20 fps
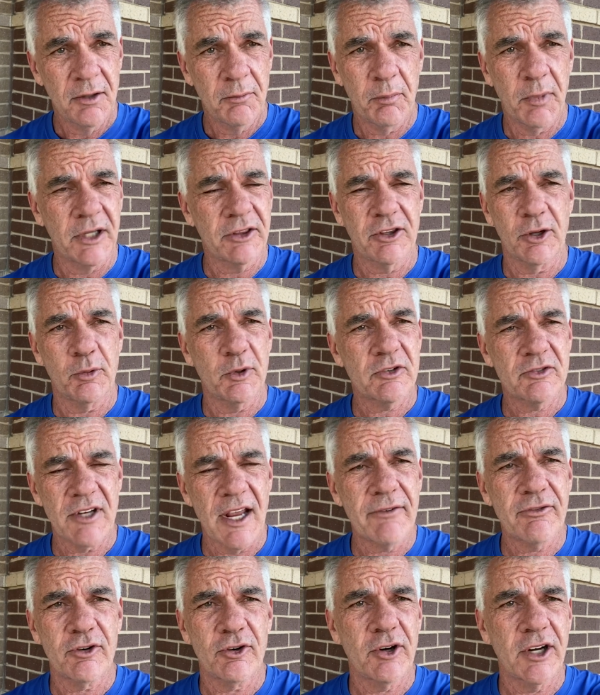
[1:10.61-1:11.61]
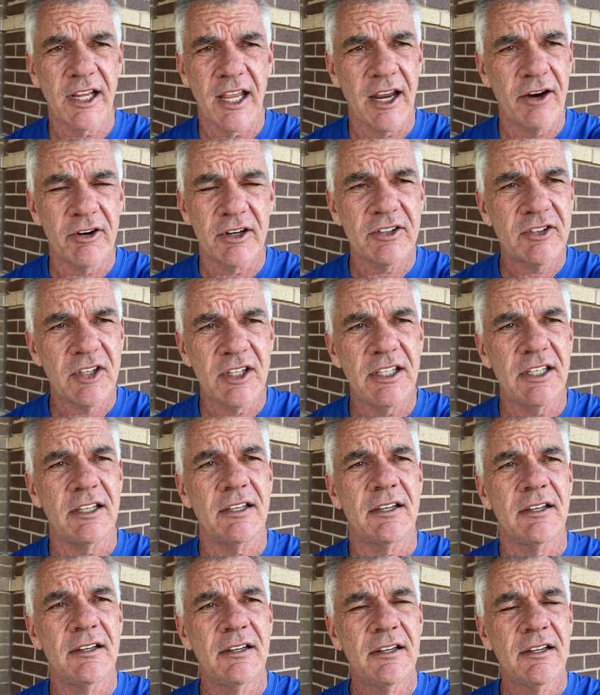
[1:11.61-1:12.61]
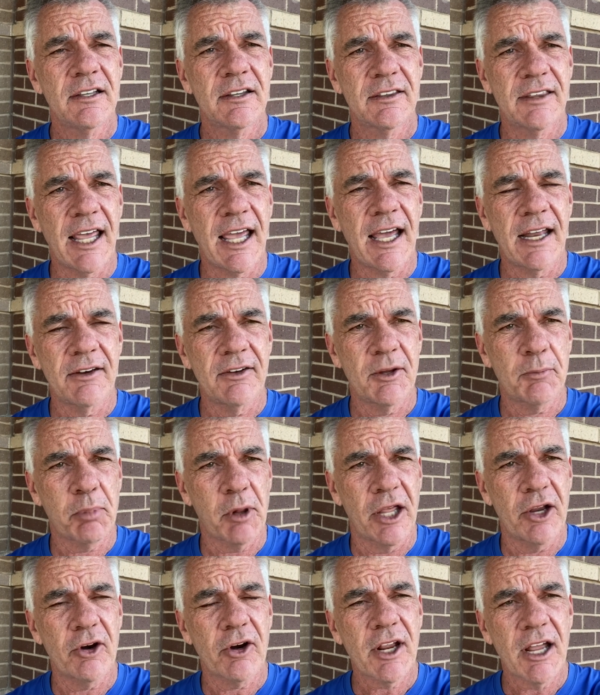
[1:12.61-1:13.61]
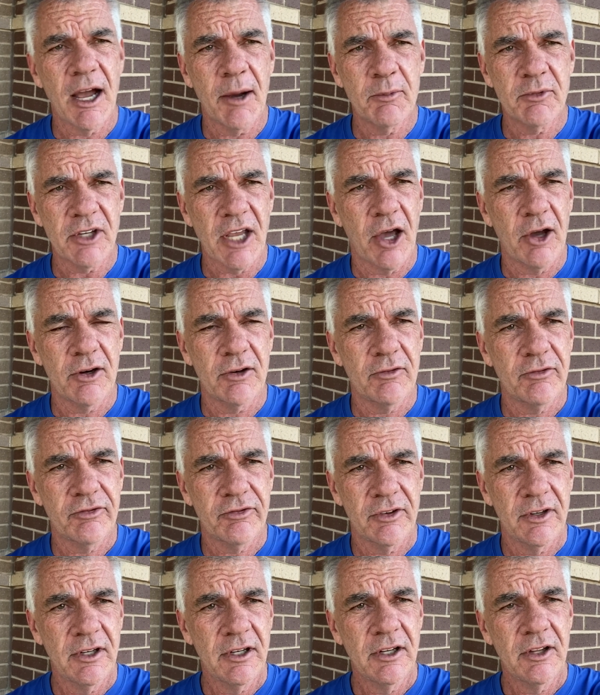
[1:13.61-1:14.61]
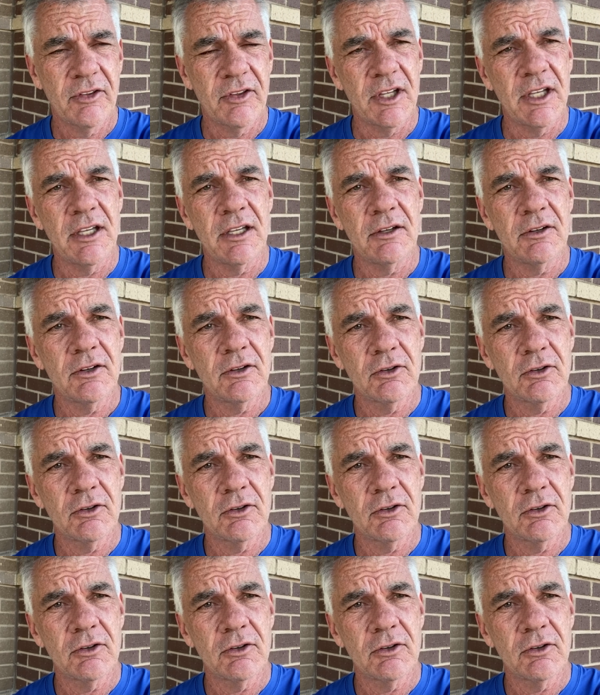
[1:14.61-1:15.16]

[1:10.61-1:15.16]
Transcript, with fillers: but there was never a guarantee that the player comes out of the